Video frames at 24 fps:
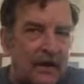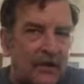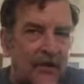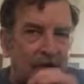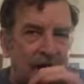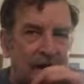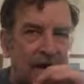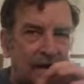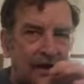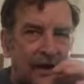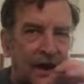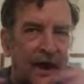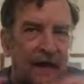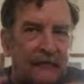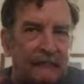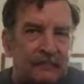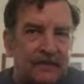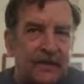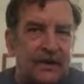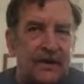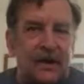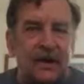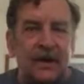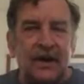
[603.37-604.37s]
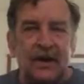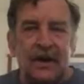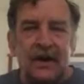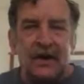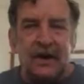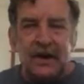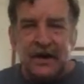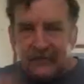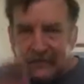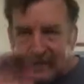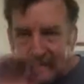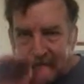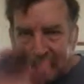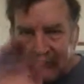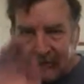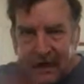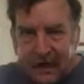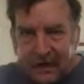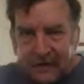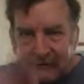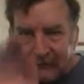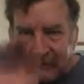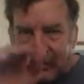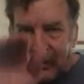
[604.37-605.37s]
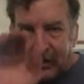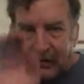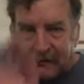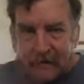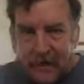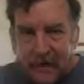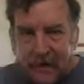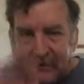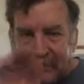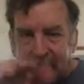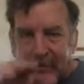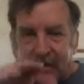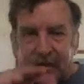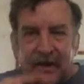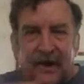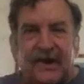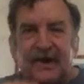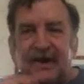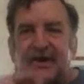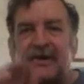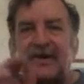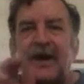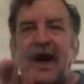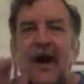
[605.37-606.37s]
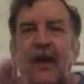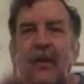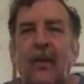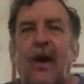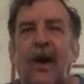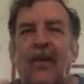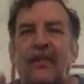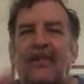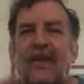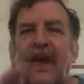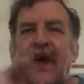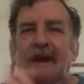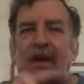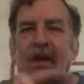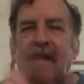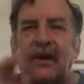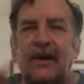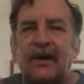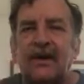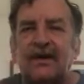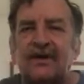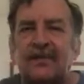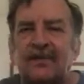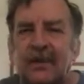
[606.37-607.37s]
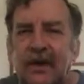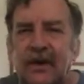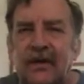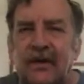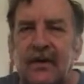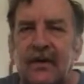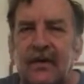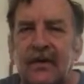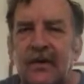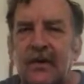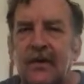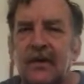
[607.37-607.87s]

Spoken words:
I don't want to hear that. We went back and forth, back and forth. He does not want that on his Twitter.